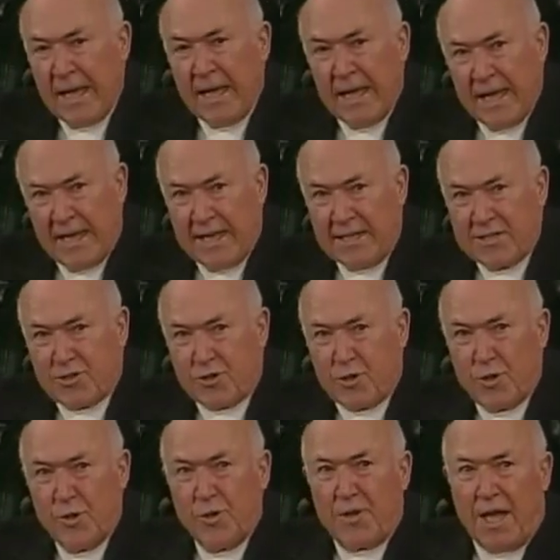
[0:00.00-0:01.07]
It is
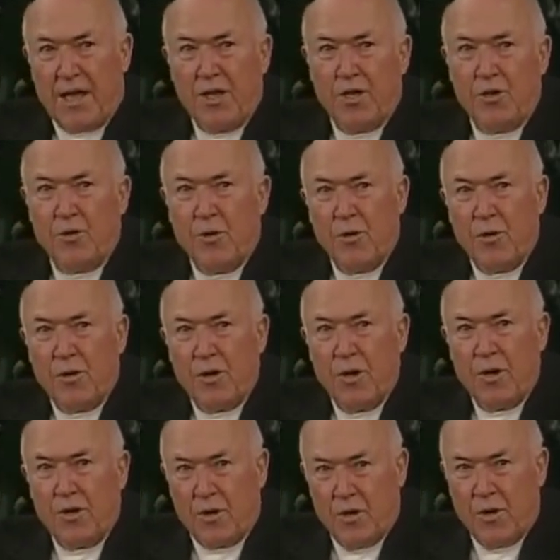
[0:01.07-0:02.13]
true that you
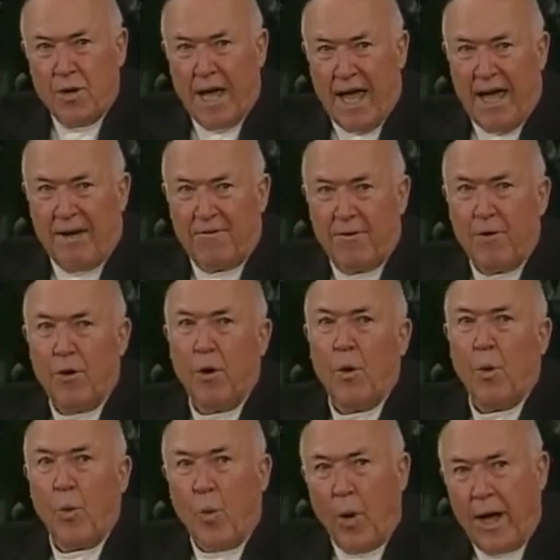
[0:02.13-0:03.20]
do have
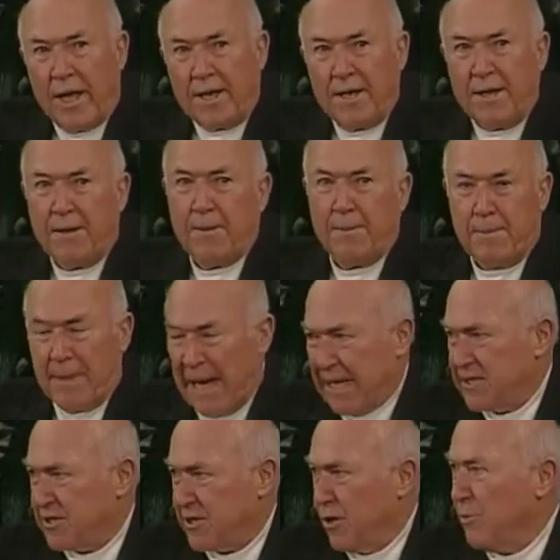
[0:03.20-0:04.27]
one
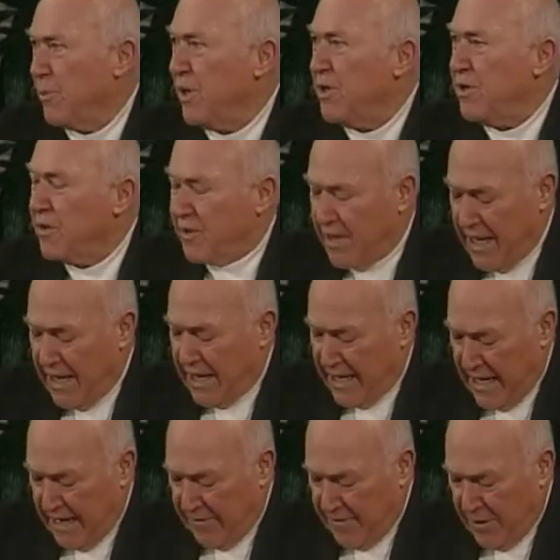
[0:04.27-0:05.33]
master, but you can't
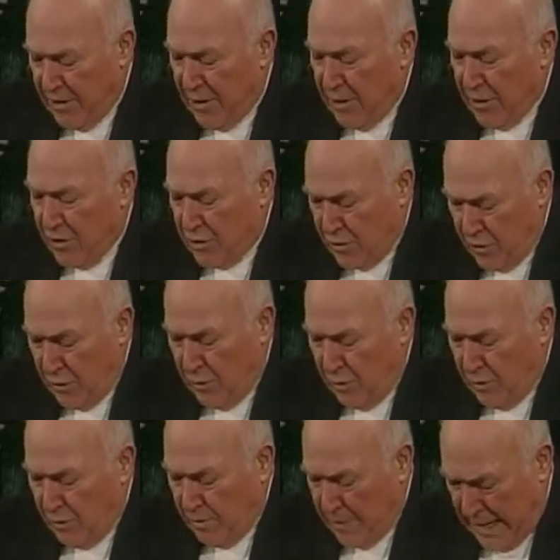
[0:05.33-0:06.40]
have
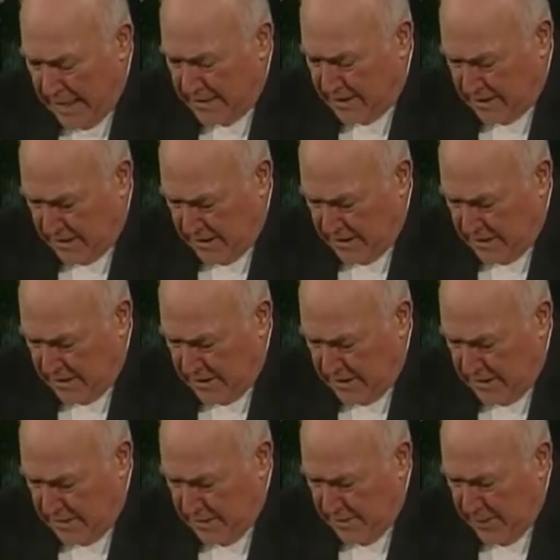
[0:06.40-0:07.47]
two masters.
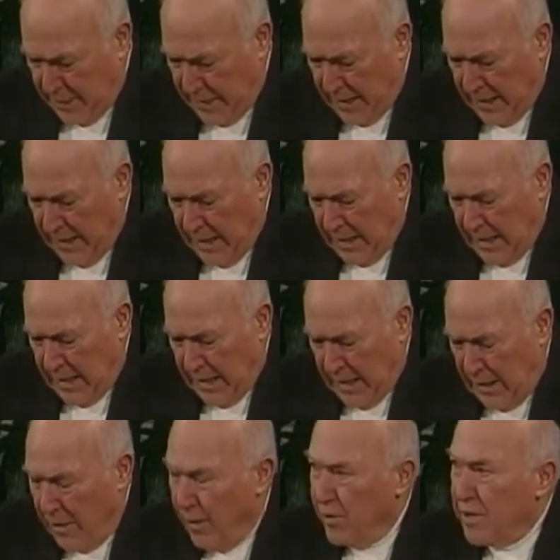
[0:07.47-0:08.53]

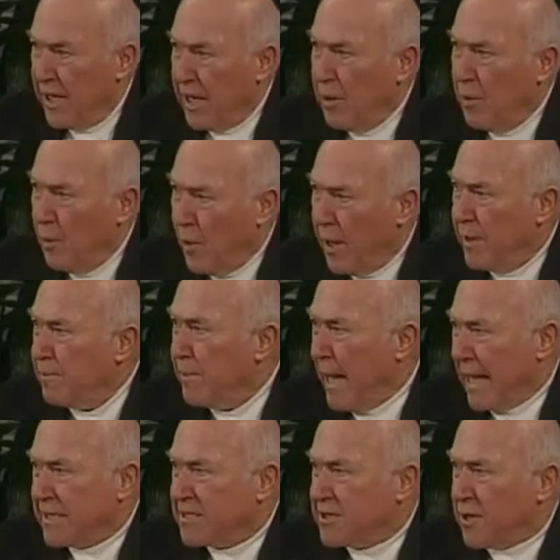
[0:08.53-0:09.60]
Only one
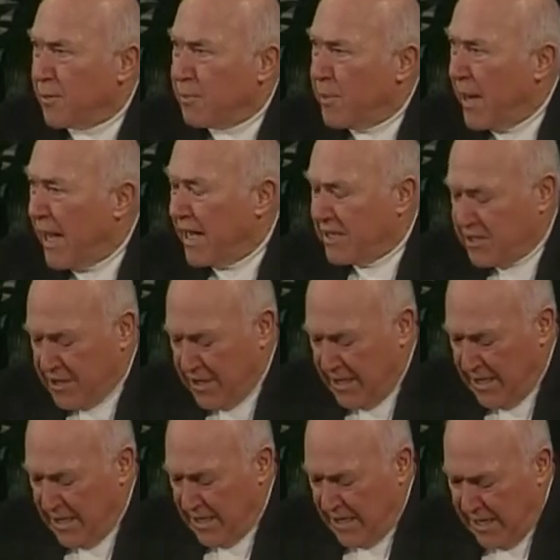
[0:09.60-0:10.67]
master passion
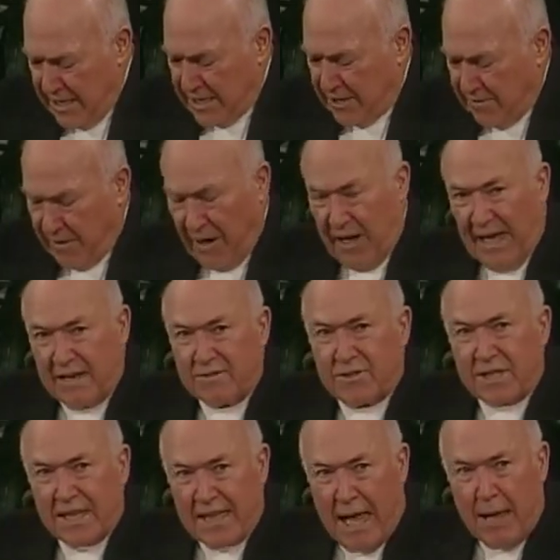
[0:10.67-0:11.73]
in each of our
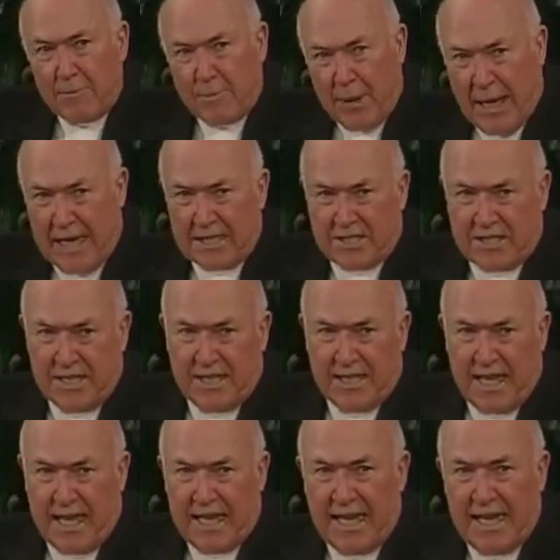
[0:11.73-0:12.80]
lives, that passion
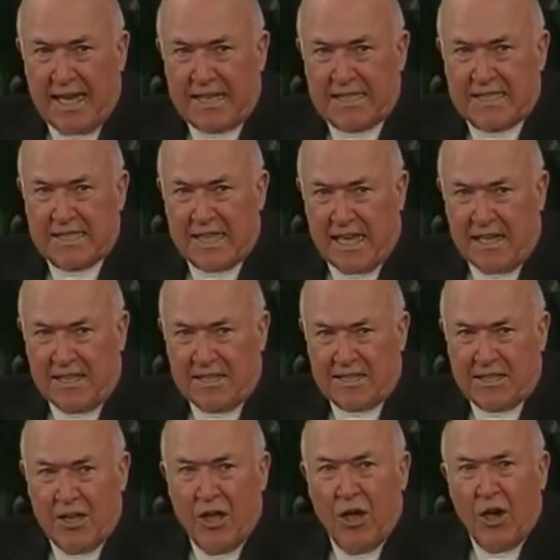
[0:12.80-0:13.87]
that
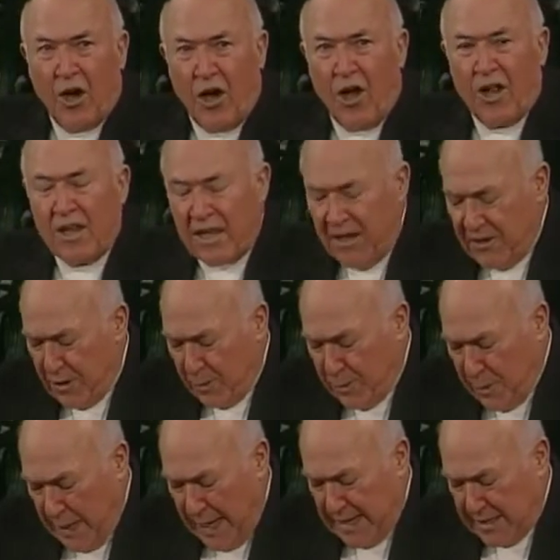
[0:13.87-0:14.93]
excels all other
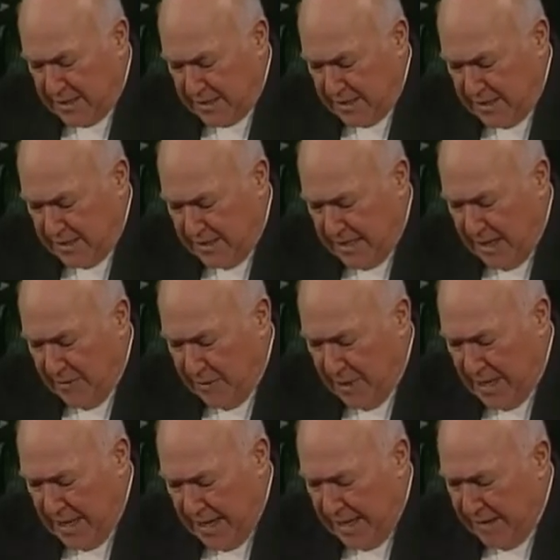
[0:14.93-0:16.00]
passions that
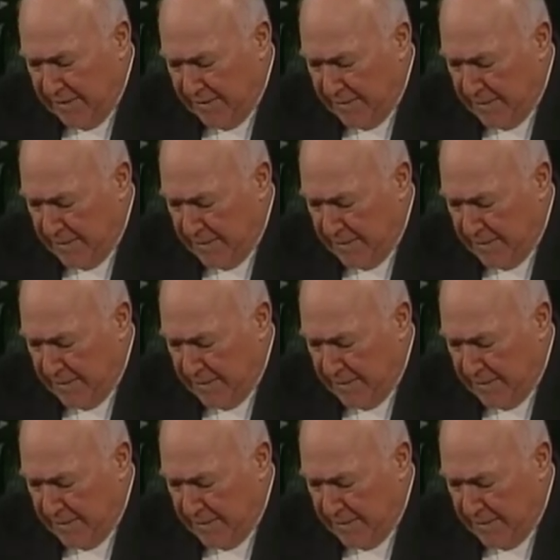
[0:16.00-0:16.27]
we have.